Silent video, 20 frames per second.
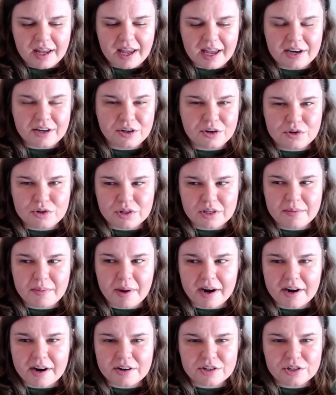And usually
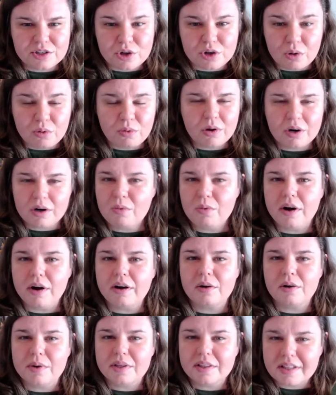buyers don't want to
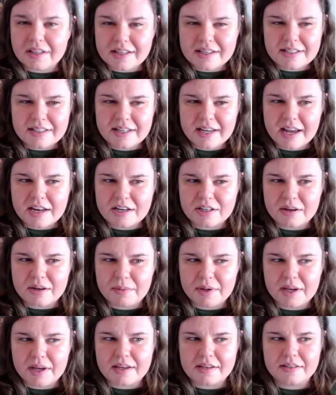work with the listing agent
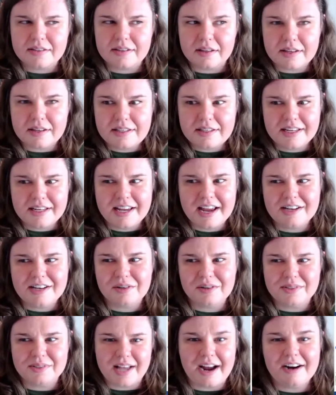because the listing
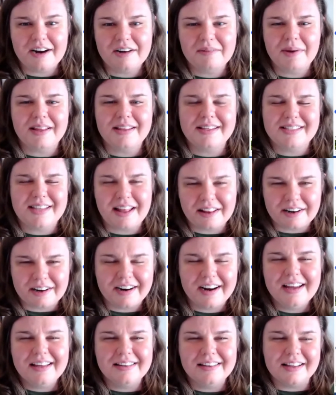agent was hired by the seller.
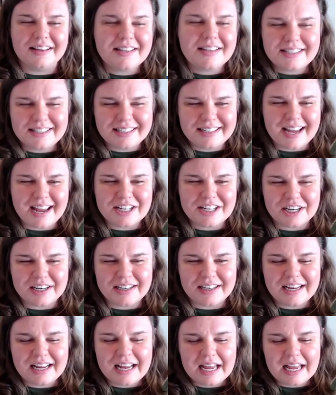The listing
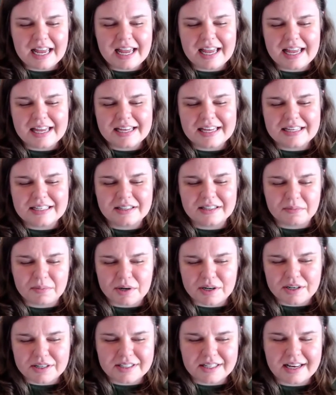agent is the
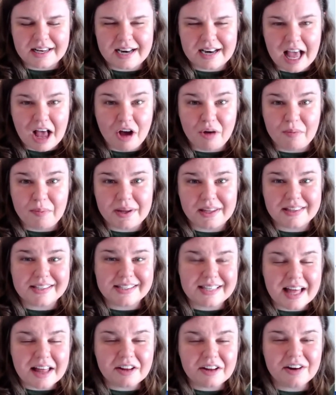person helping the
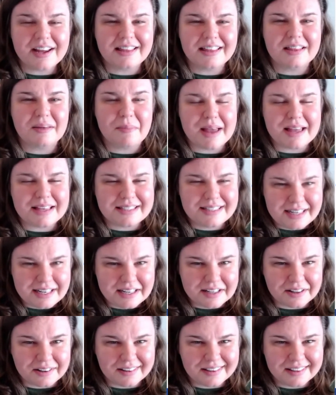seller get the best
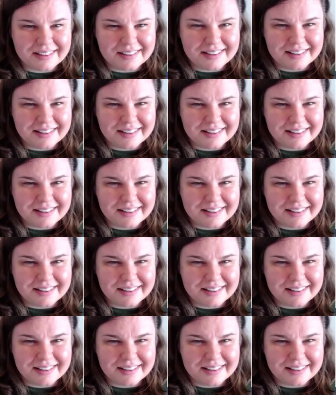deal.